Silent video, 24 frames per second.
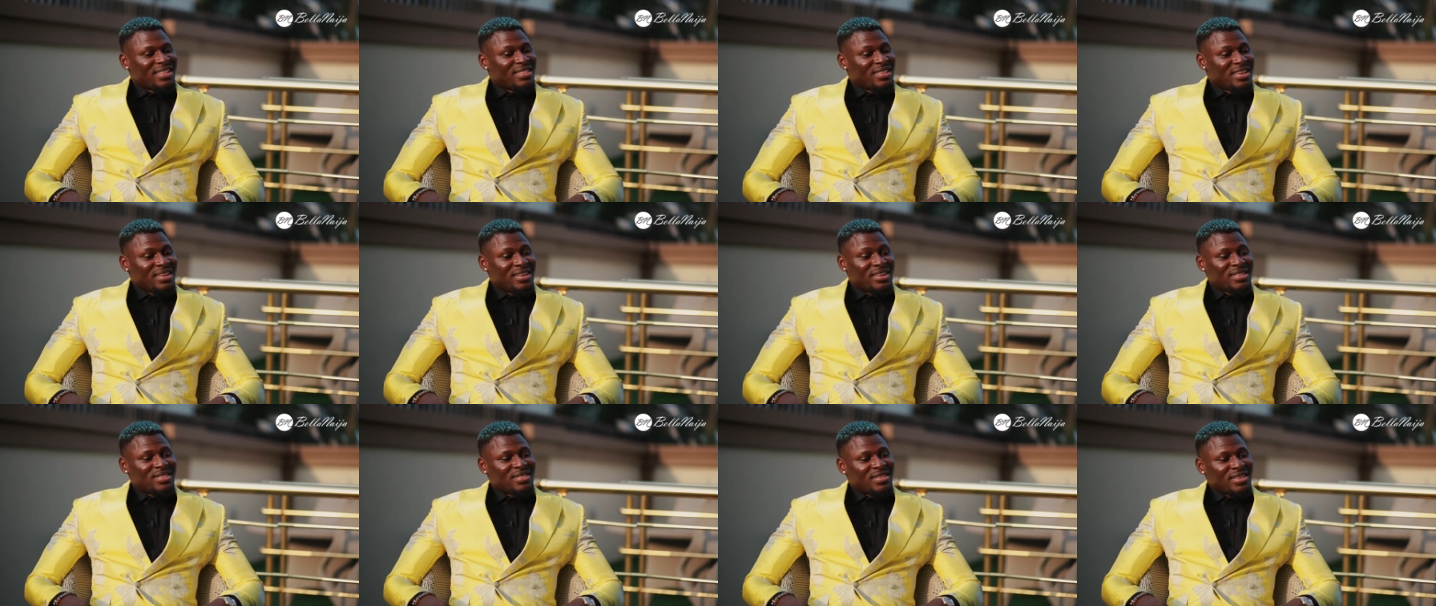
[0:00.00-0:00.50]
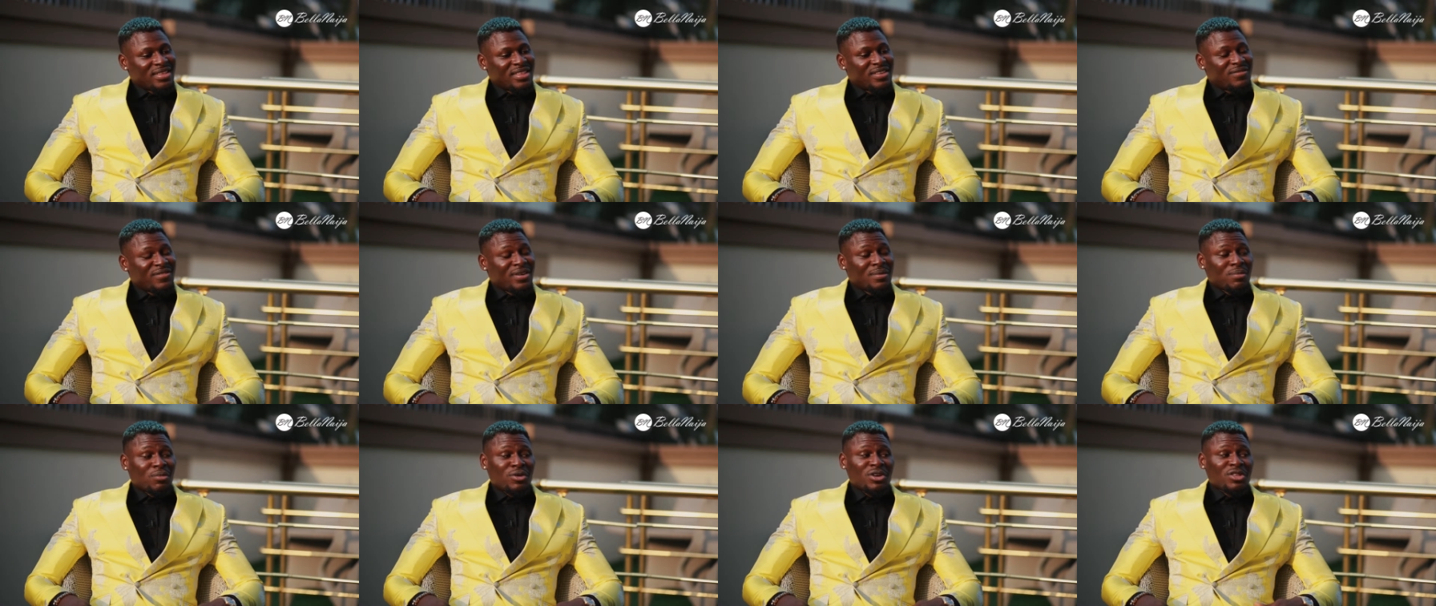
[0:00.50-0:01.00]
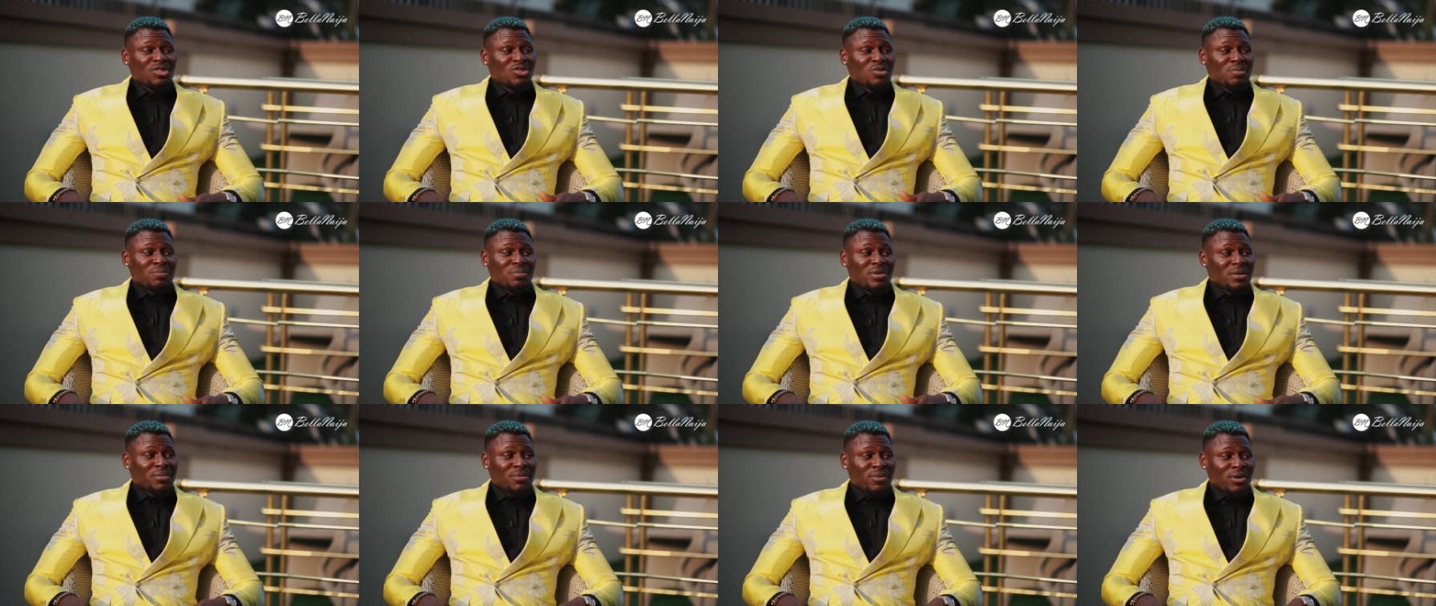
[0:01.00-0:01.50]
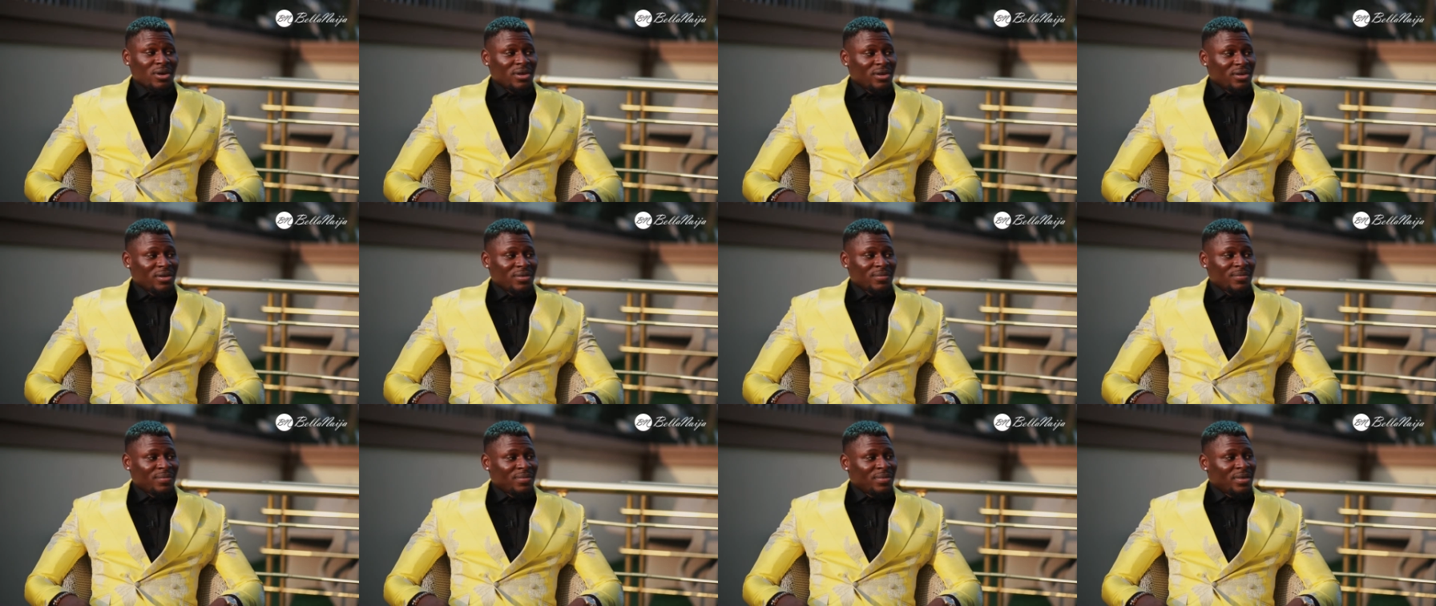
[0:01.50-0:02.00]
said, "Listen, if I'm going to Big
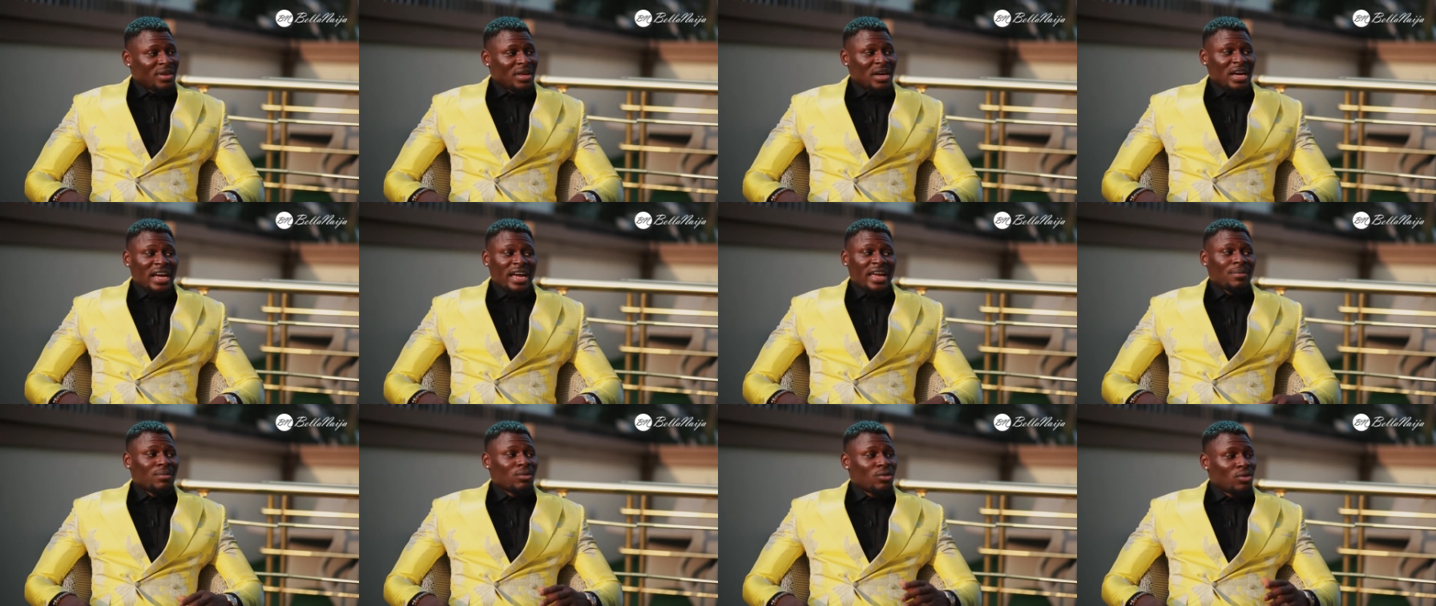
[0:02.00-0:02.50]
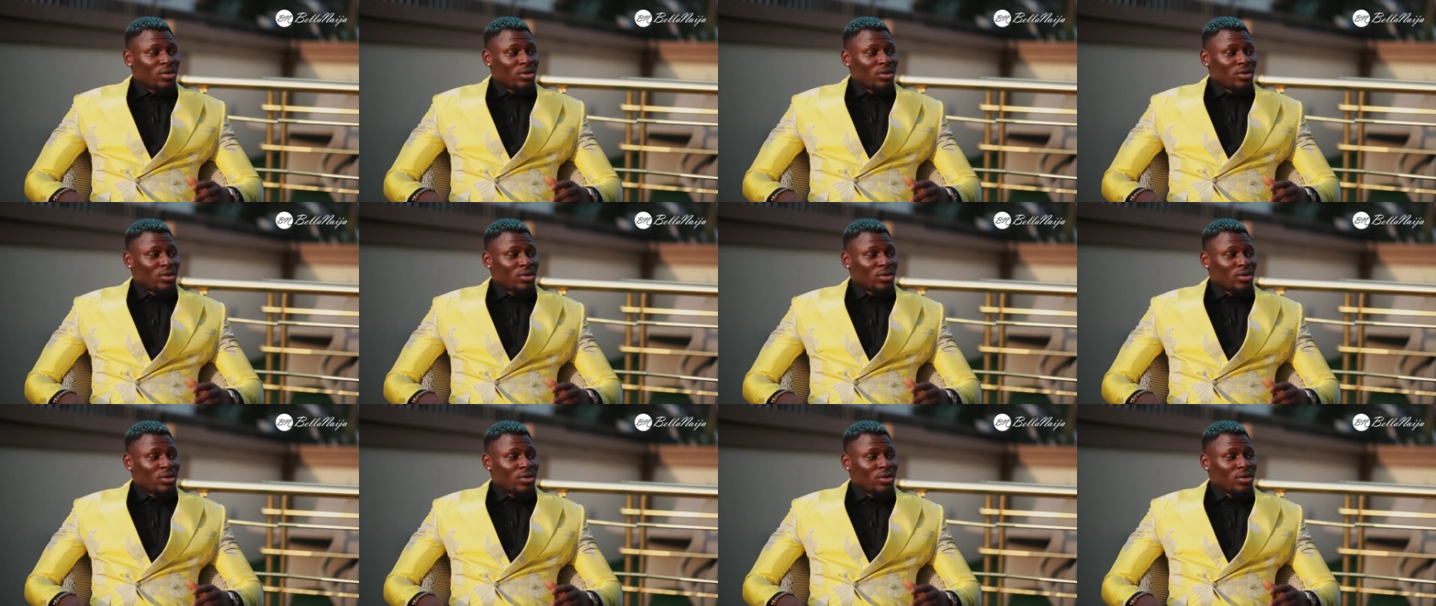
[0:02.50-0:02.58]
Brother, I am